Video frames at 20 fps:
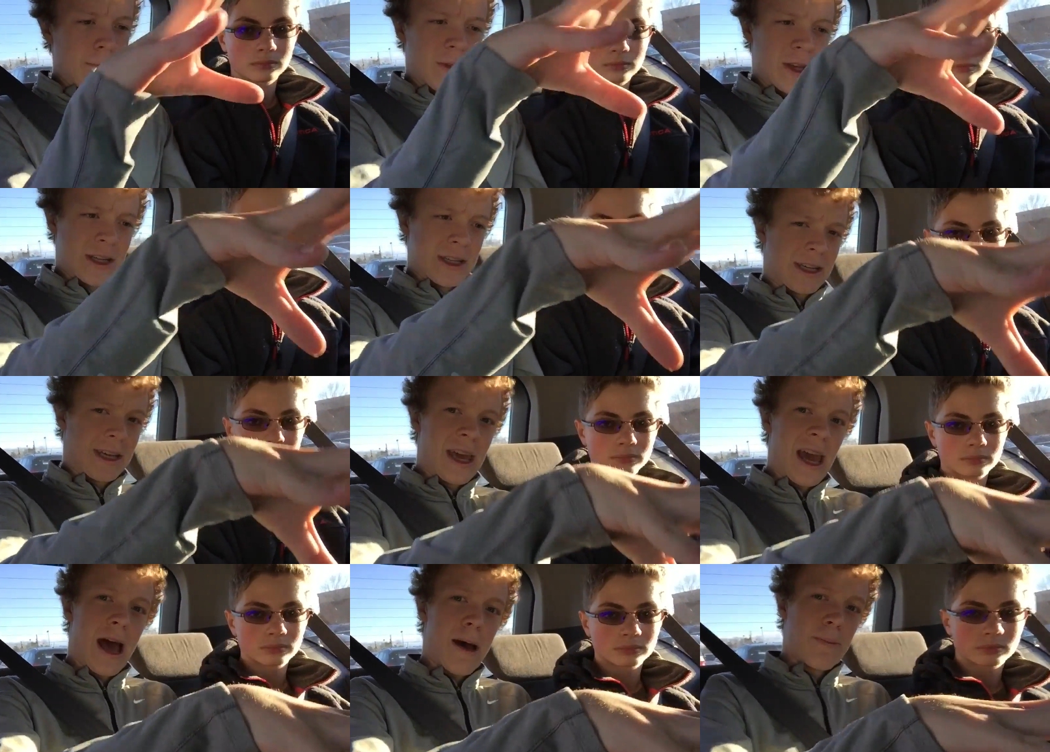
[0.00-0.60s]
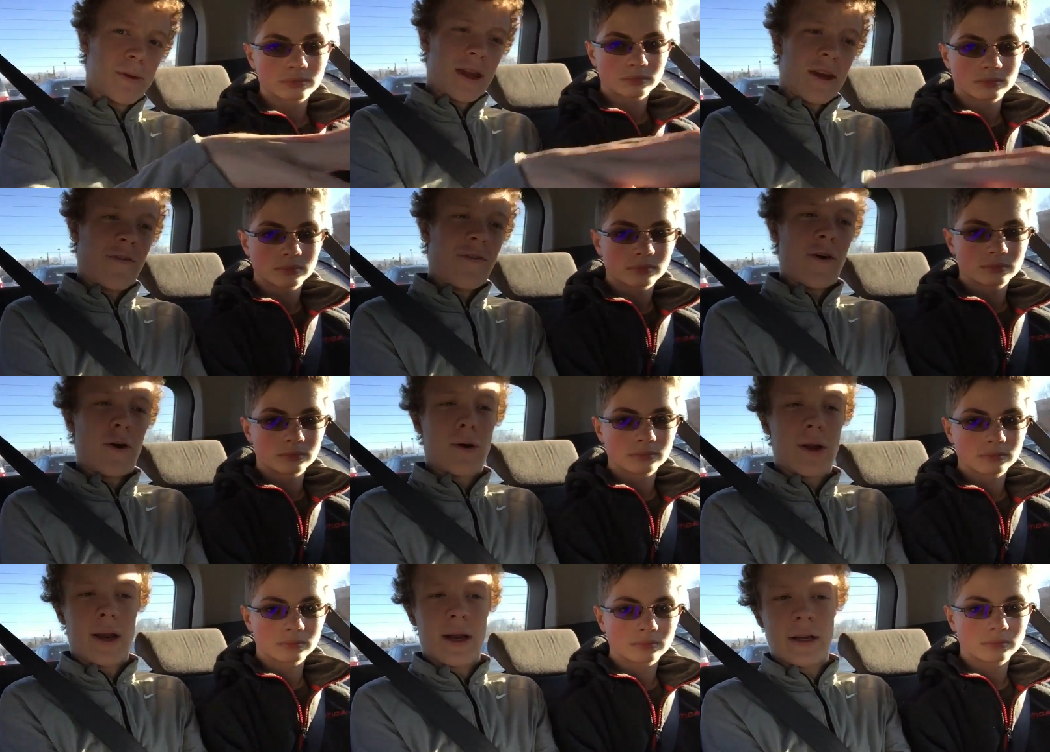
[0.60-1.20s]
Speaker 1: There's a gap, and they
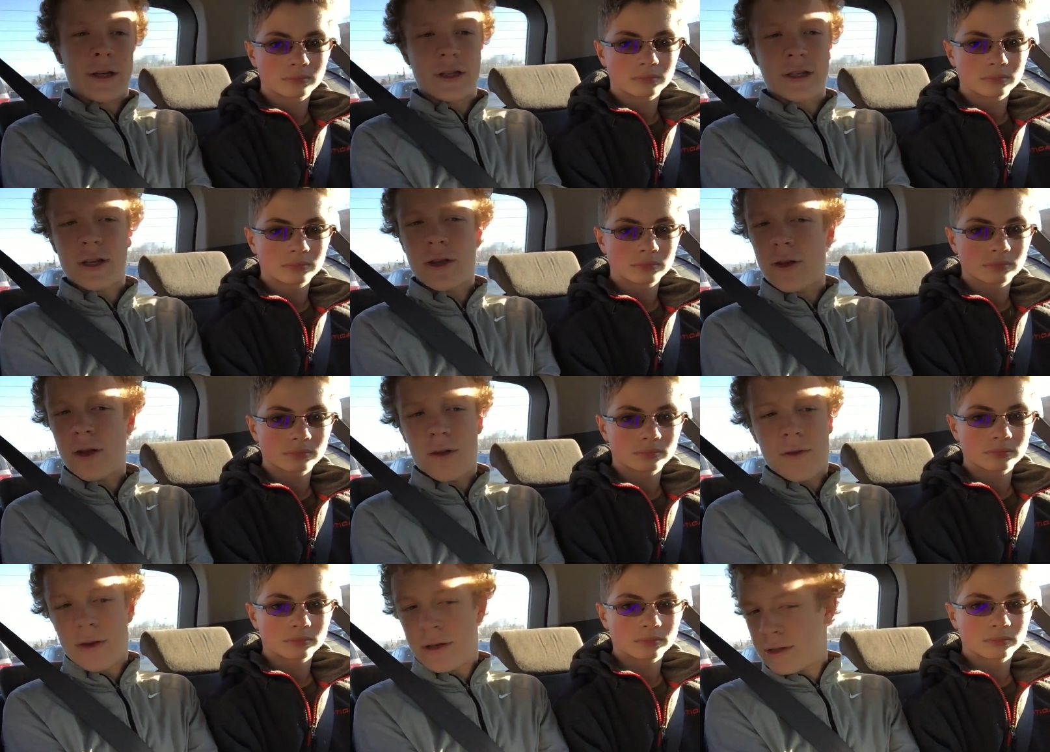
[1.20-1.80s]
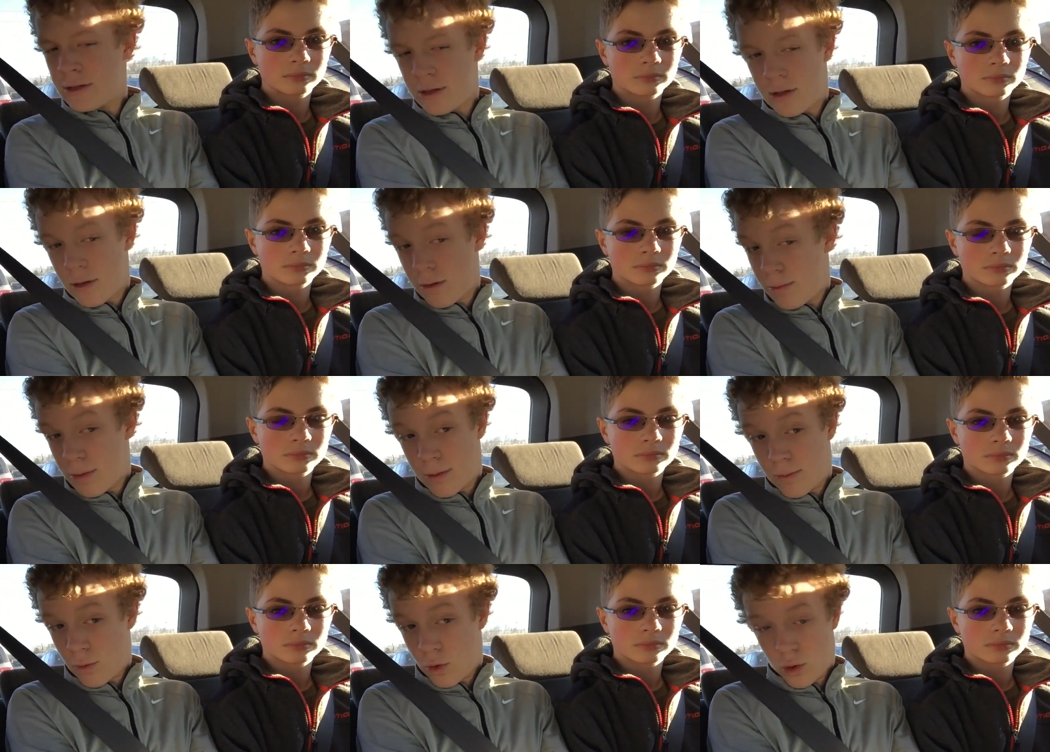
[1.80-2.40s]
filled it in just a little. There's a
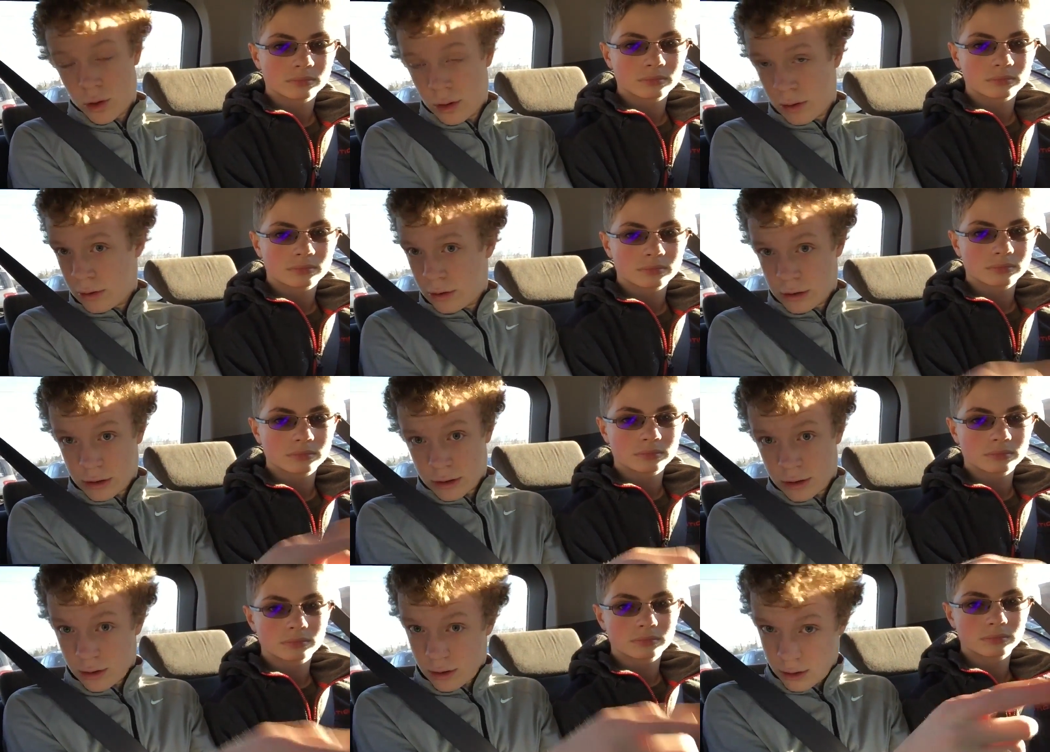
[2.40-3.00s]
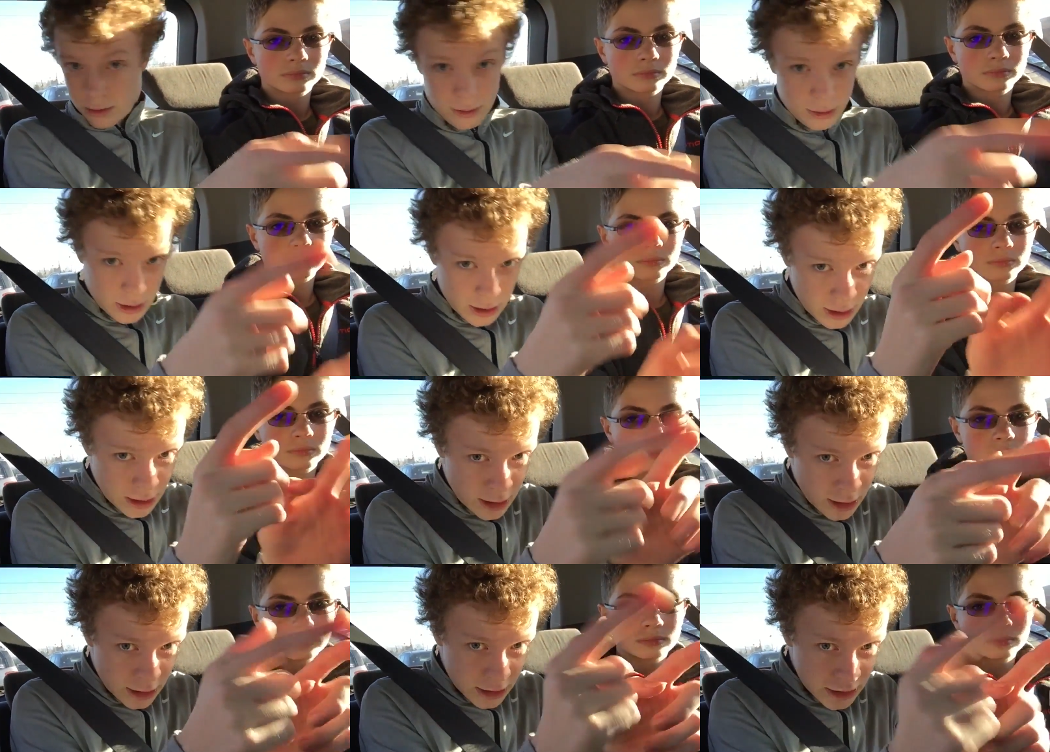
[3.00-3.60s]
little bit more. Little
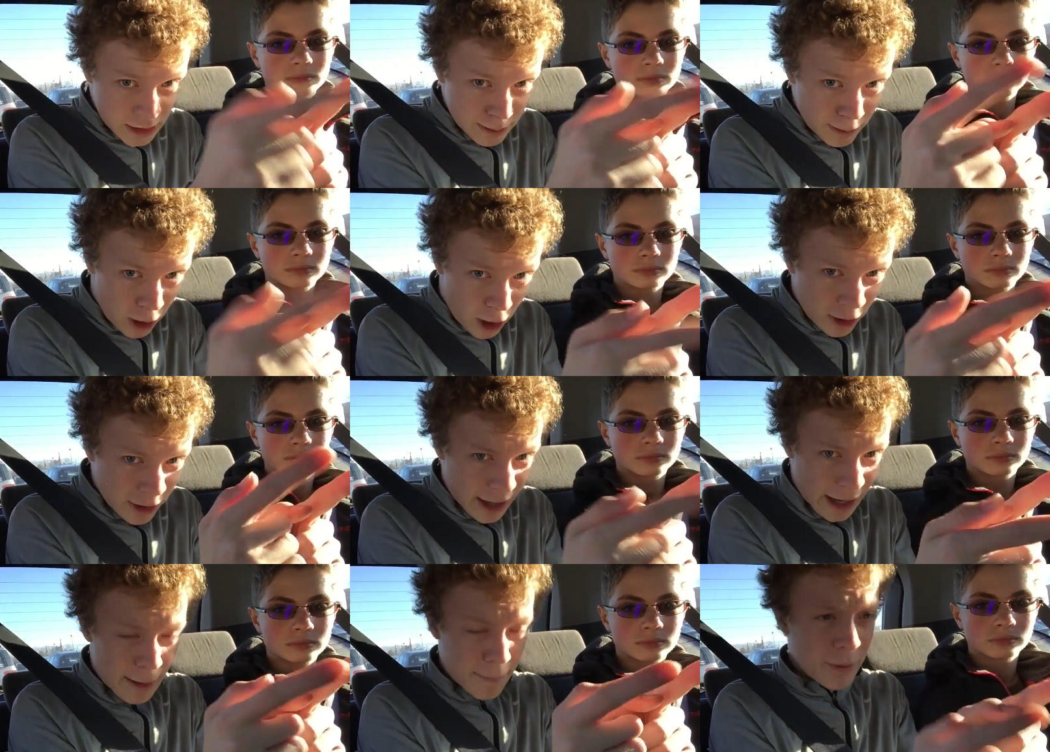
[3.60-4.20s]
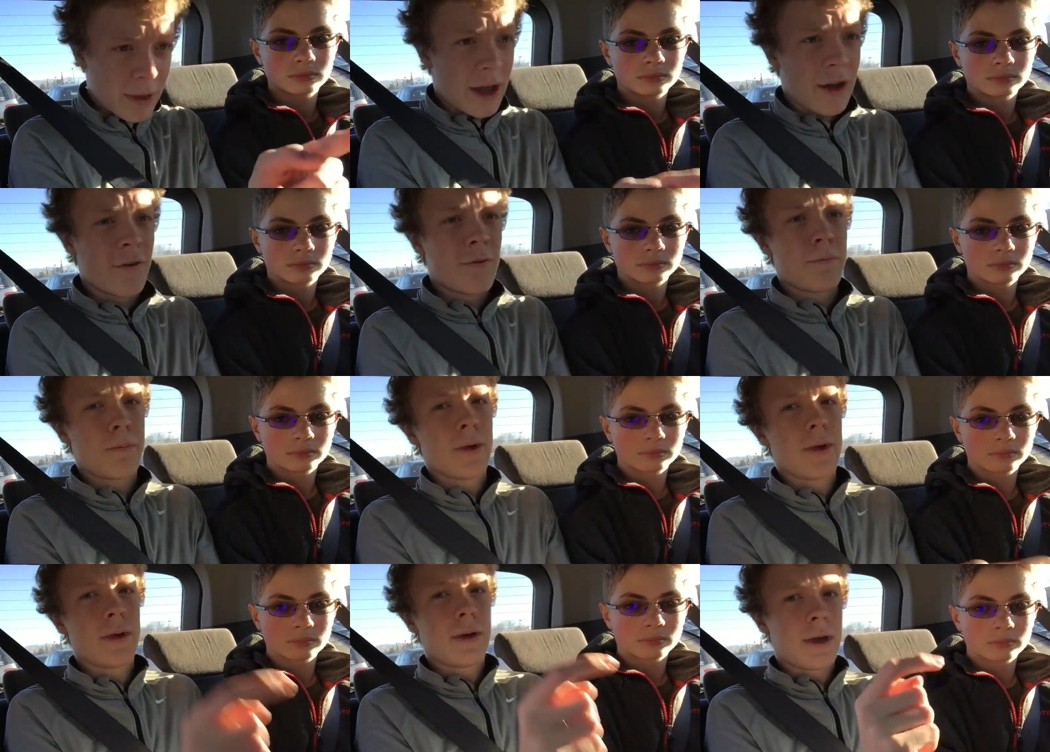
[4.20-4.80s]
so, do you think it, gap left,
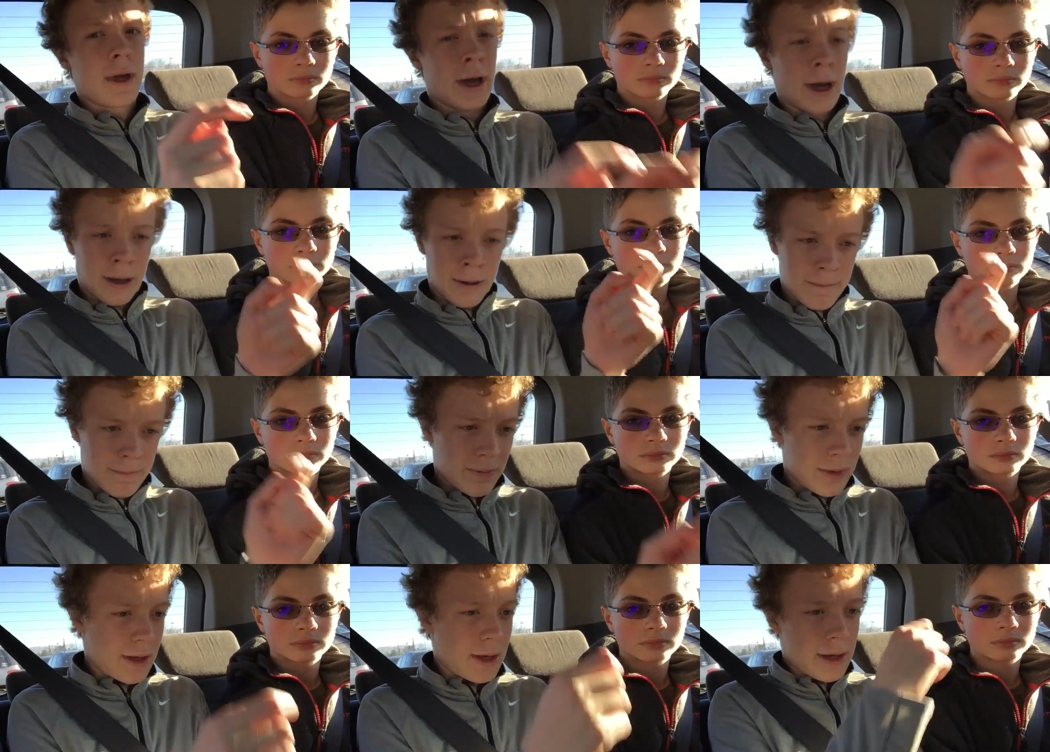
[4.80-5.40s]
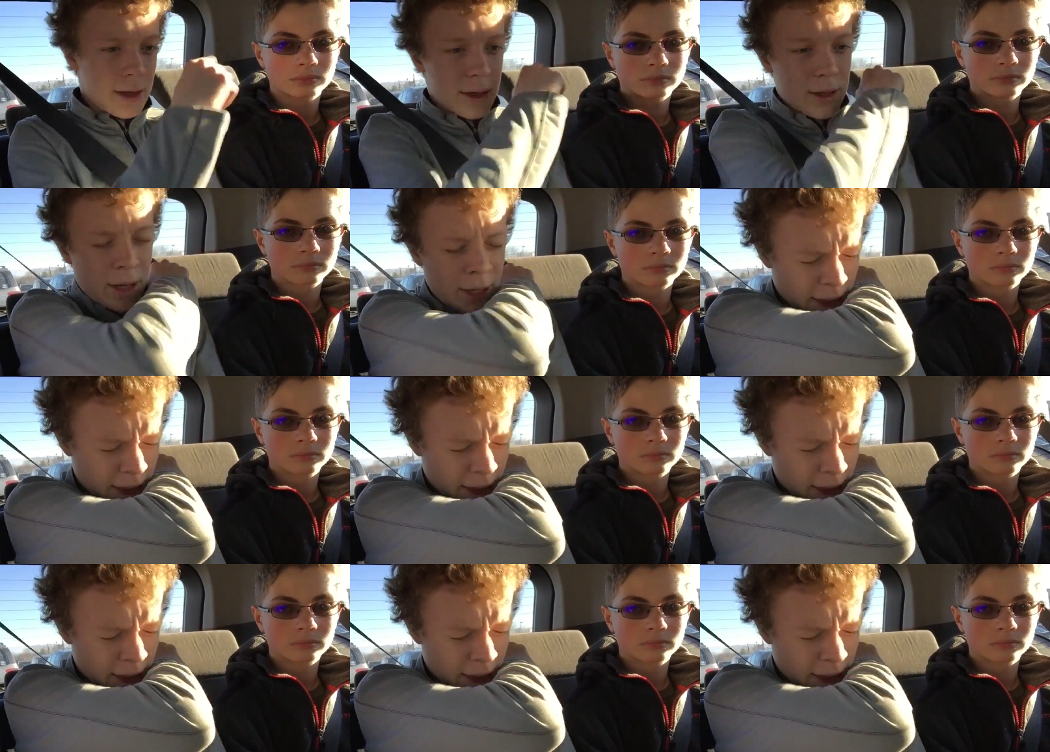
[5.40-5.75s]
was it was it yeah. better than the Force